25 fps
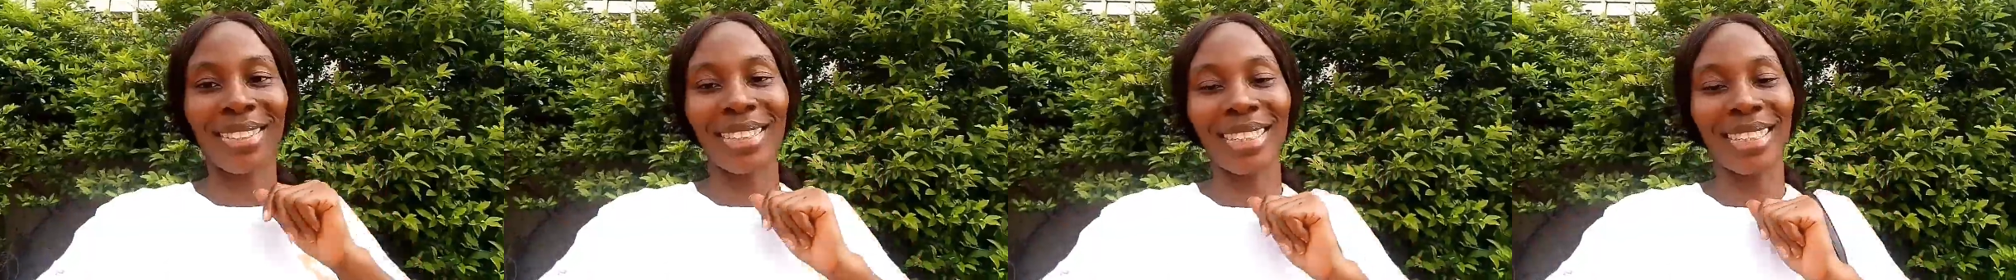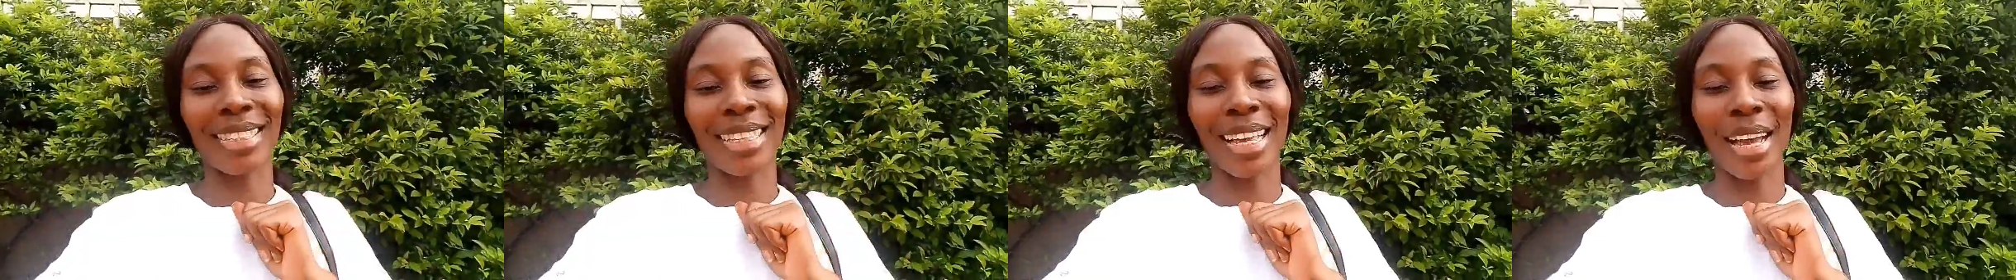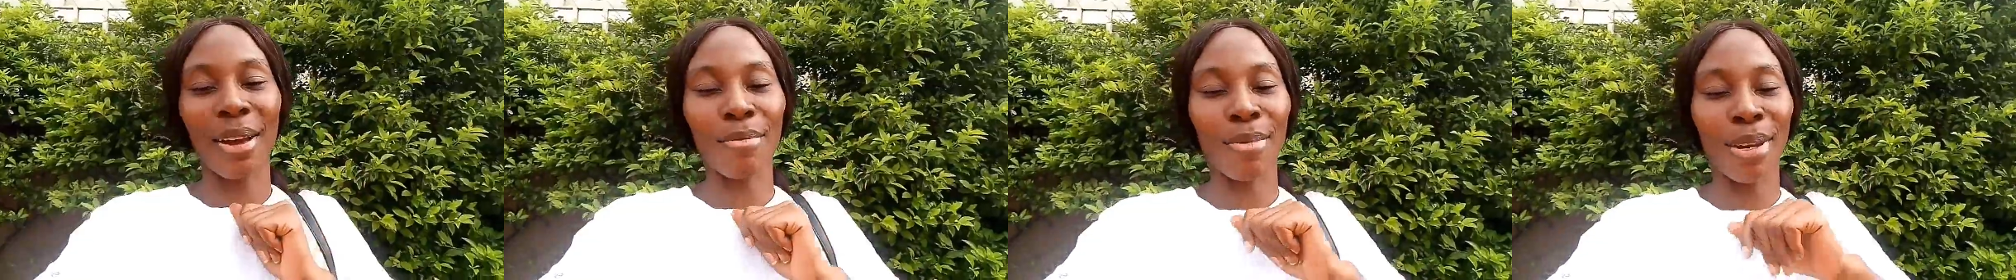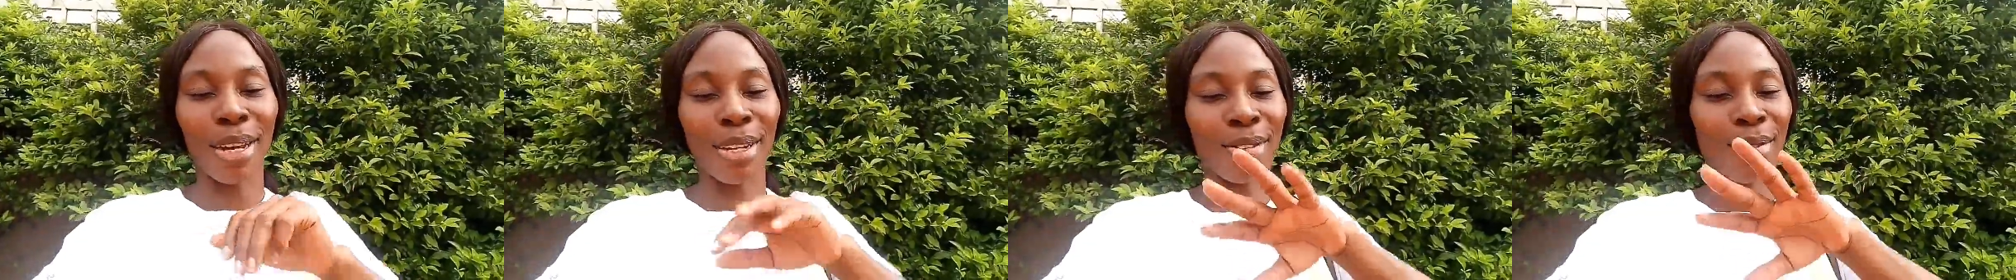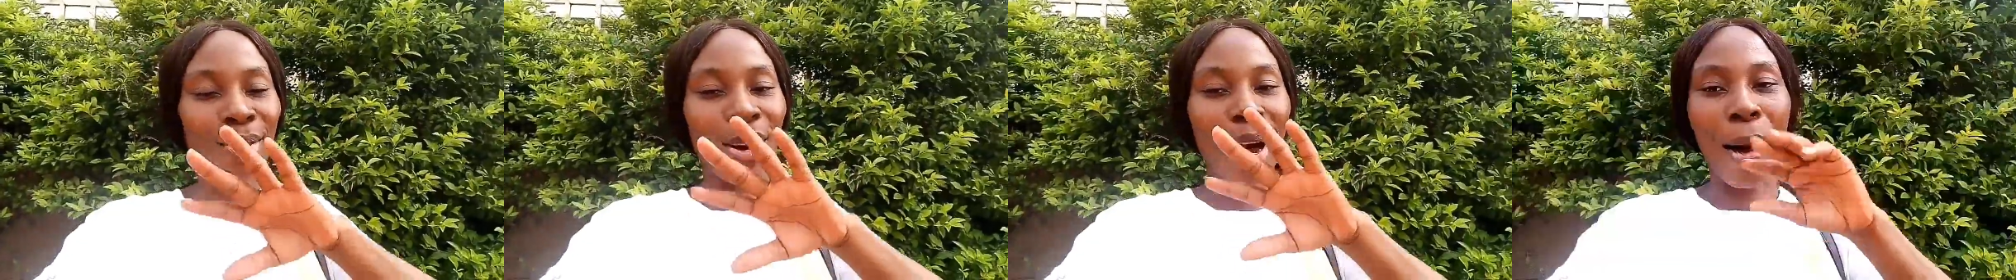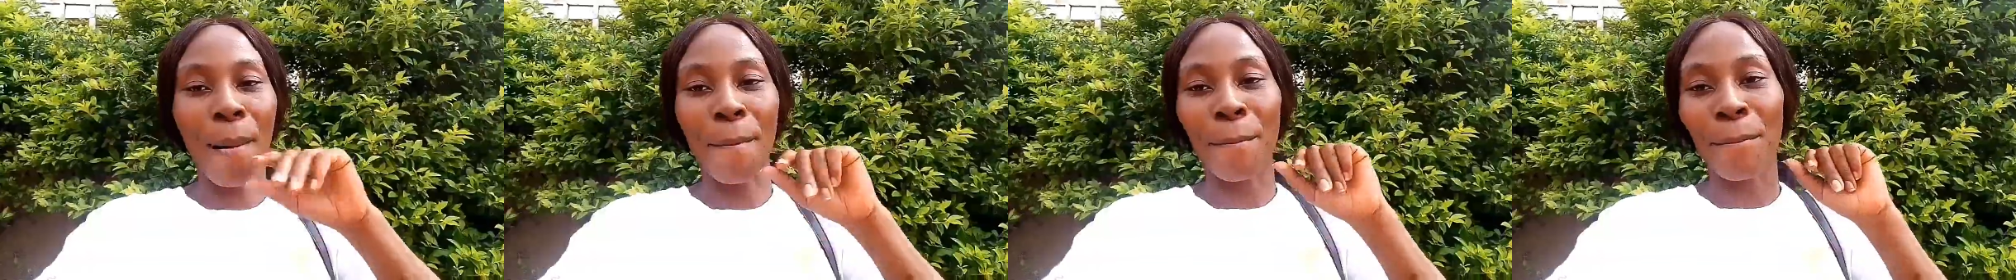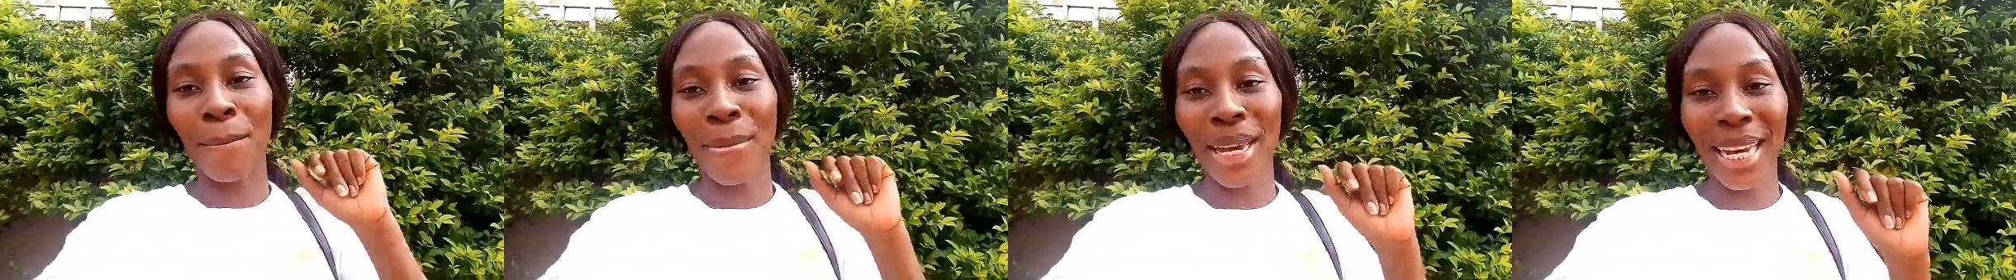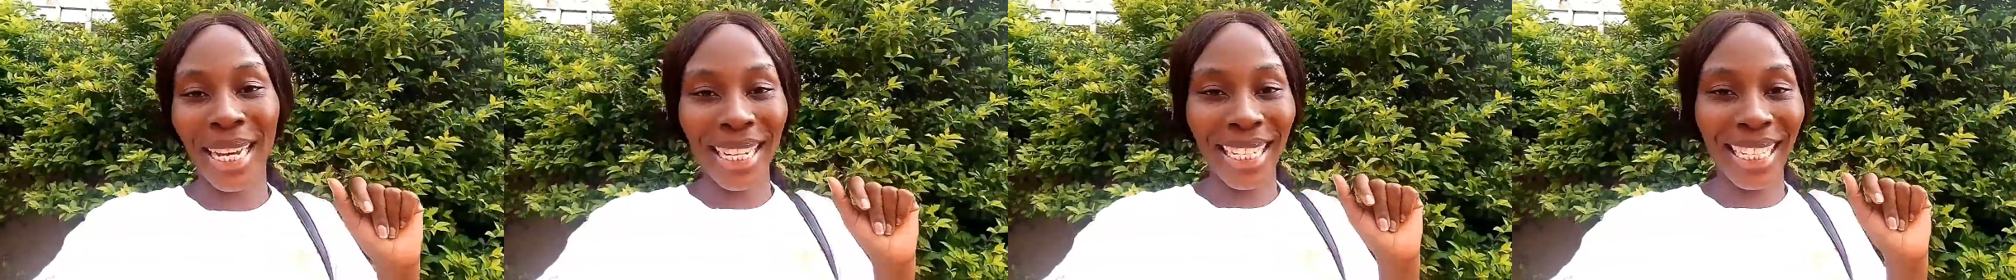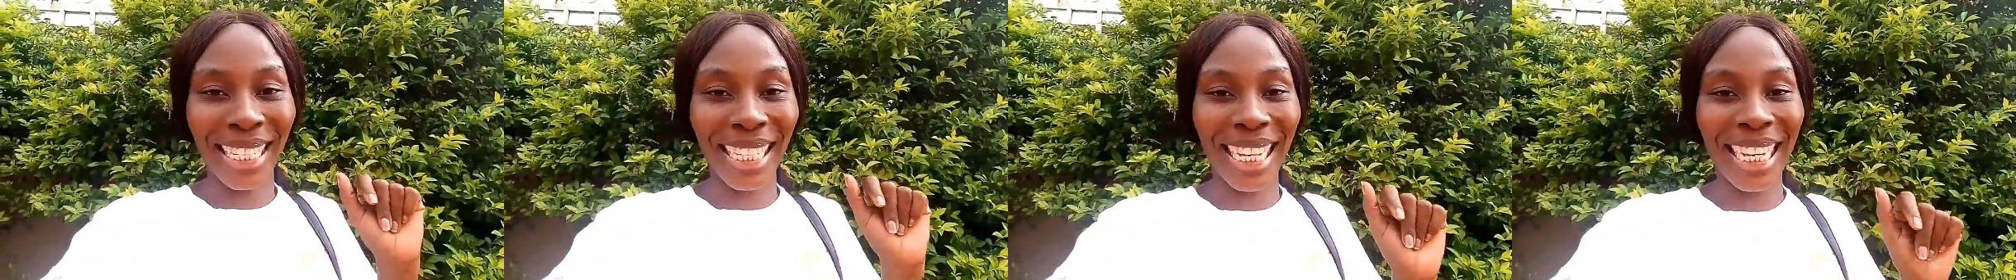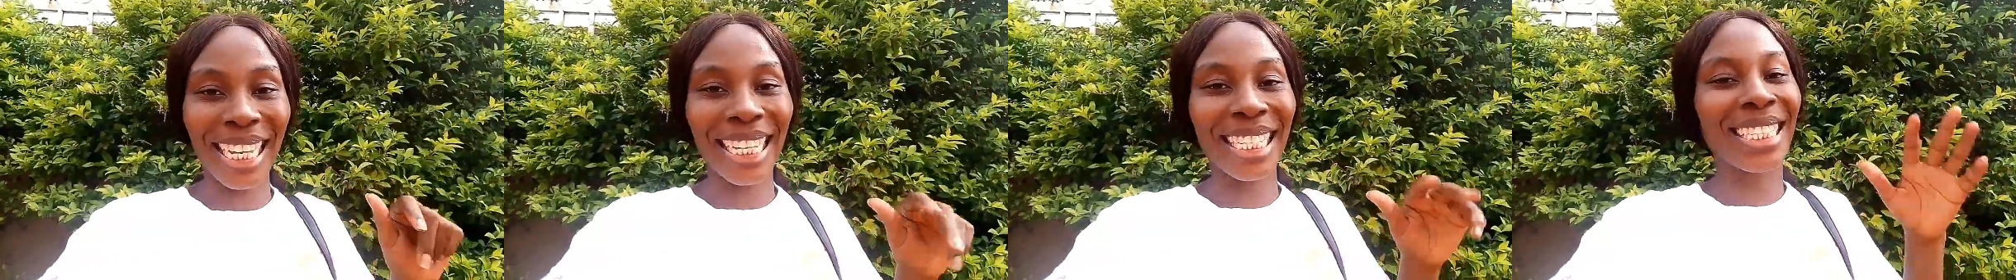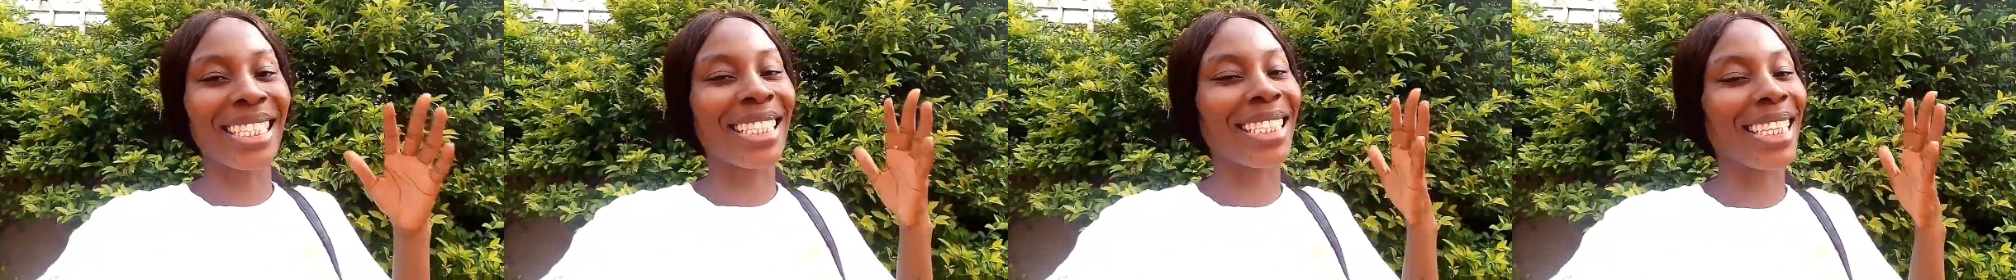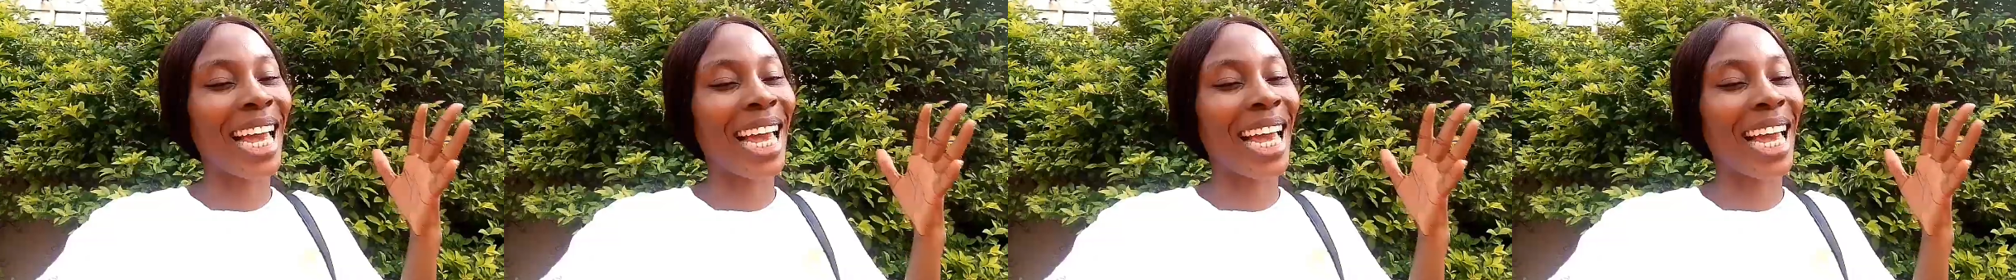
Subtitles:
this time. Like you are amazing.